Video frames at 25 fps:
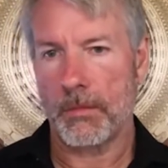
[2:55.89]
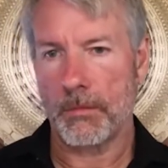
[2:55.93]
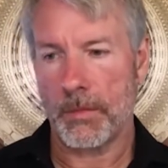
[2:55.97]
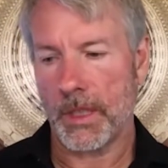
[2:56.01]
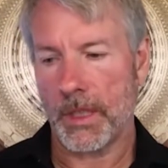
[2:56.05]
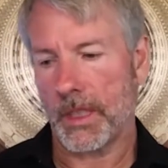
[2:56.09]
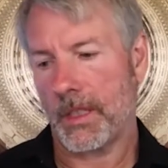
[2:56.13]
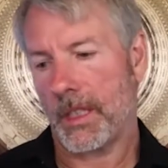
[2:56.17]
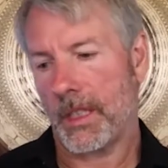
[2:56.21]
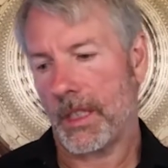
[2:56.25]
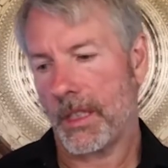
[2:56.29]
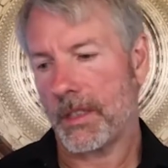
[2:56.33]

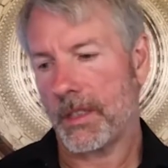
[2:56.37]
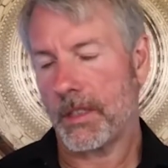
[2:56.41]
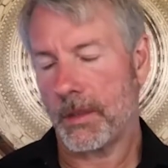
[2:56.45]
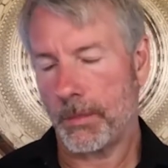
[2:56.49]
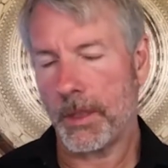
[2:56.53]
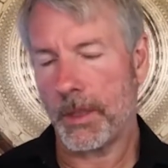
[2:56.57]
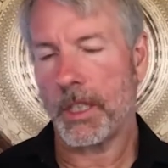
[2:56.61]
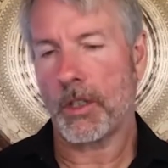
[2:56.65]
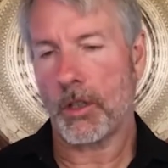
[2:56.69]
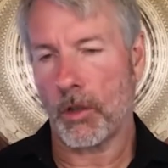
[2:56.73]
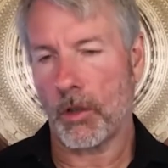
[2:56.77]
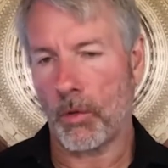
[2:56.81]
but it has to
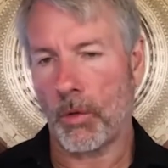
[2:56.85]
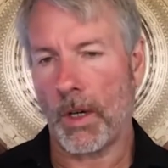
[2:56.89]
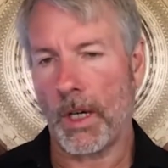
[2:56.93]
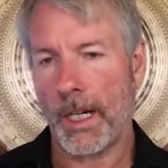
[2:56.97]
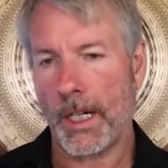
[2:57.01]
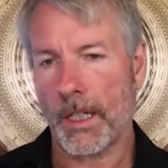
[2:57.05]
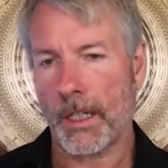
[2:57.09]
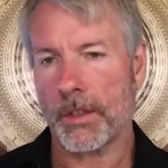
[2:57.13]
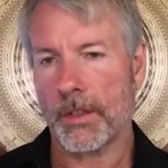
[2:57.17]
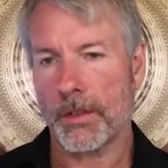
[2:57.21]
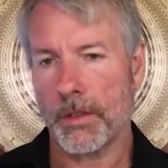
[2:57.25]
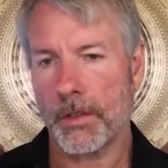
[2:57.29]
be
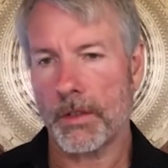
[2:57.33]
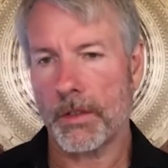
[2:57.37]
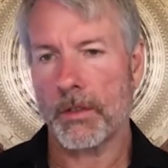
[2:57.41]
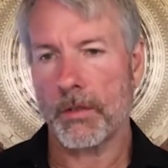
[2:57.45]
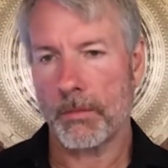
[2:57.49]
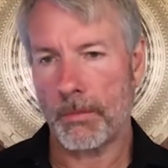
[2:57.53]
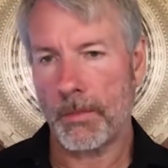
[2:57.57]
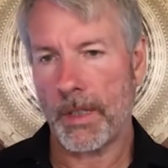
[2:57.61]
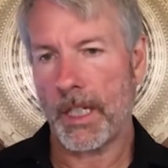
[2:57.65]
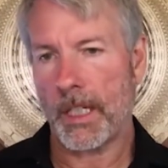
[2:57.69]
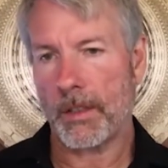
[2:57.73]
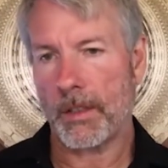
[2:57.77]
correct,
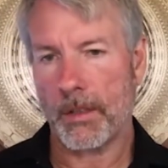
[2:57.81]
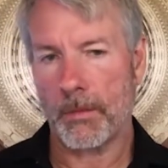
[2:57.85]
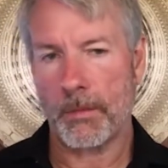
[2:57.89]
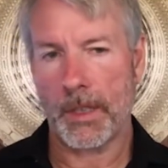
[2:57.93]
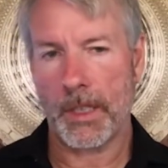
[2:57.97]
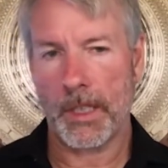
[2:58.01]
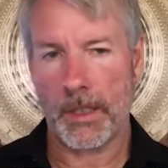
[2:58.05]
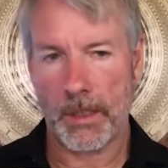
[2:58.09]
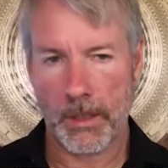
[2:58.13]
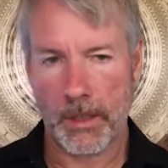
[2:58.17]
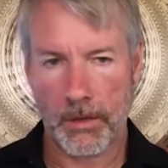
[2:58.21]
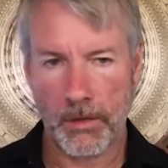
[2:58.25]

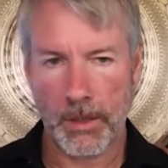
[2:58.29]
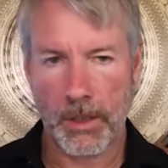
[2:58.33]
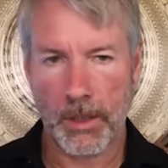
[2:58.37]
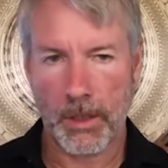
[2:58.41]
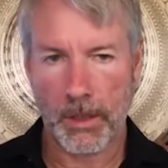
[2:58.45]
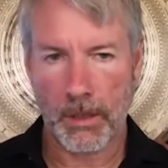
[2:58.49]
mathematically